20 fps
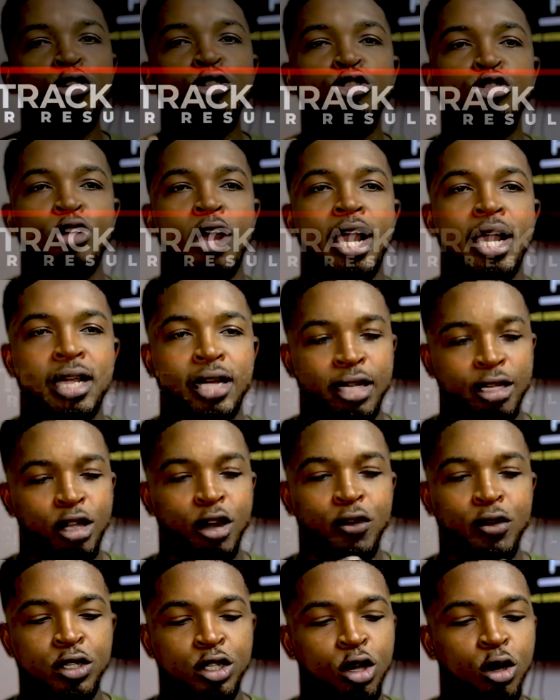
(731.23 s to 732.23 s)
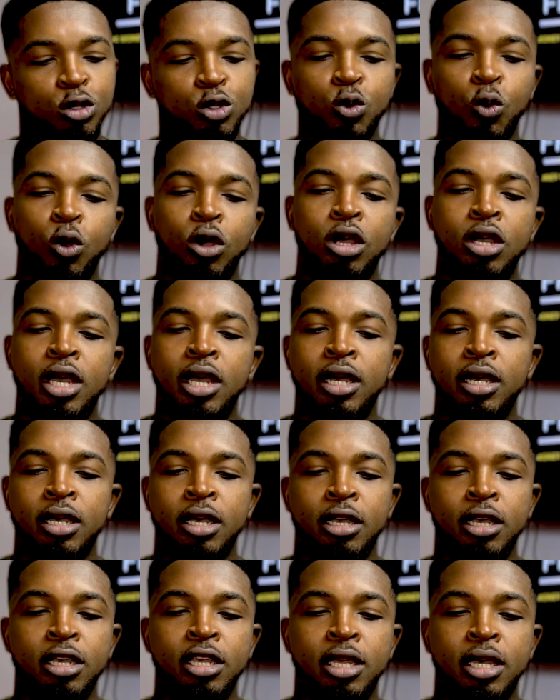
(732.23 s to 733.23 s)
track your result.
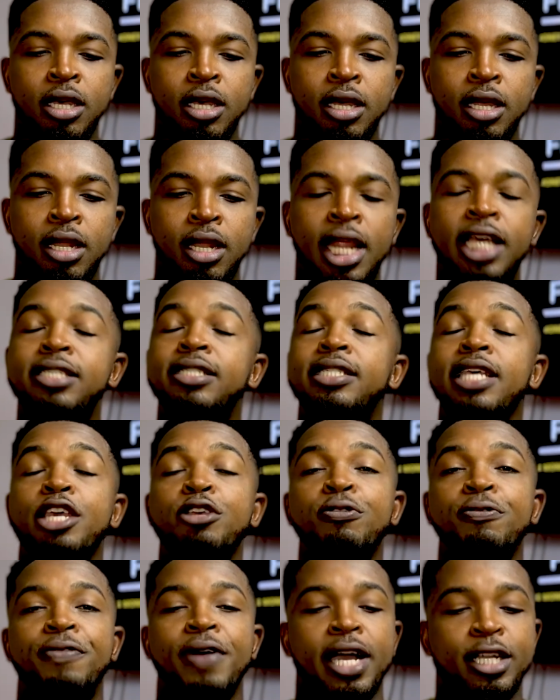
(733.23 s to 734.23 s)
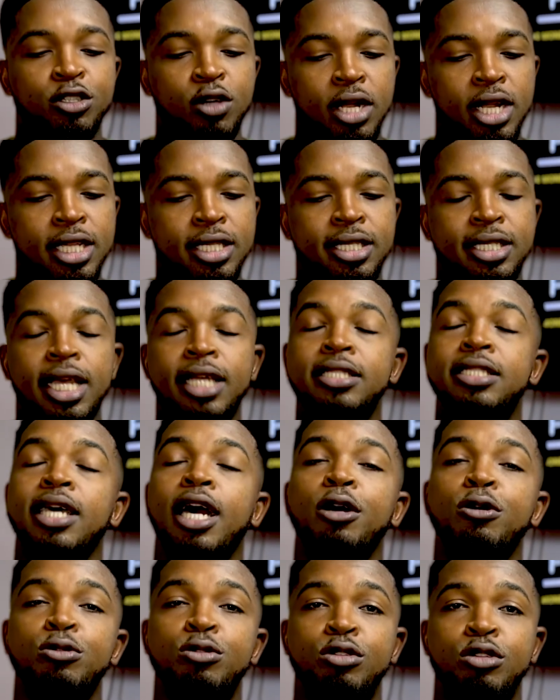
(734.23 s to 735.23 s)
Let's say you've actually sent
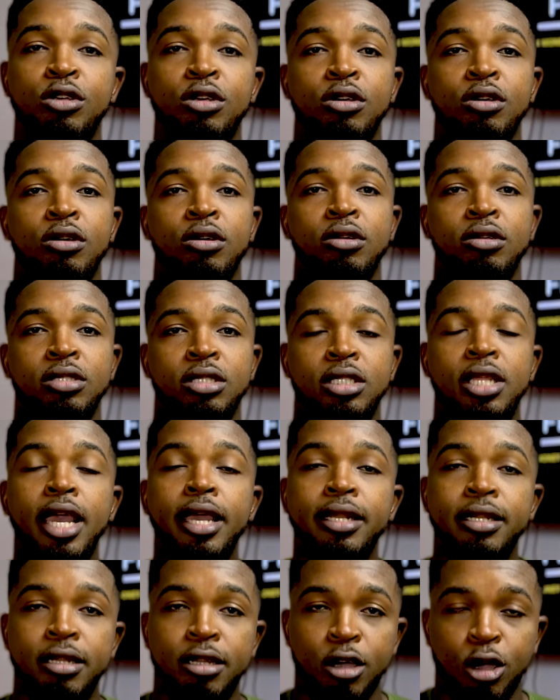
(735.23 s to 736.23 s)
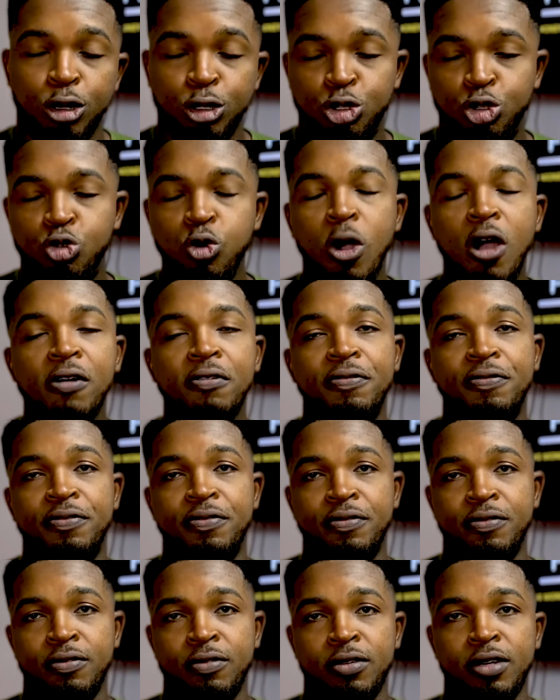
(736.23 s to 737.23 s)
out 10 or 12
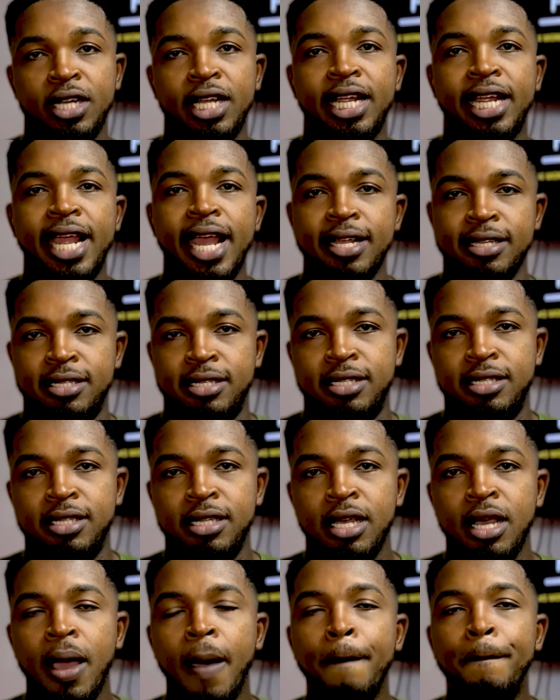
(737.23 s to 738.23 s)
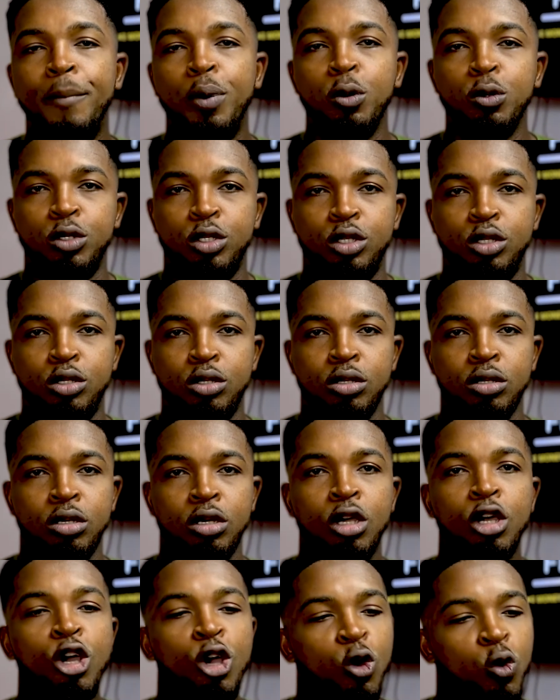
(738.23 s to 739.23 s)
guest posts.
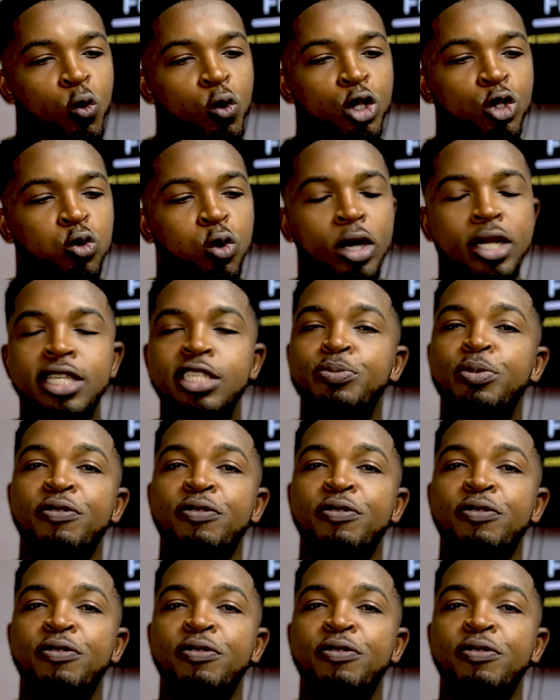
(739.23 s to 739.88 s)
Which one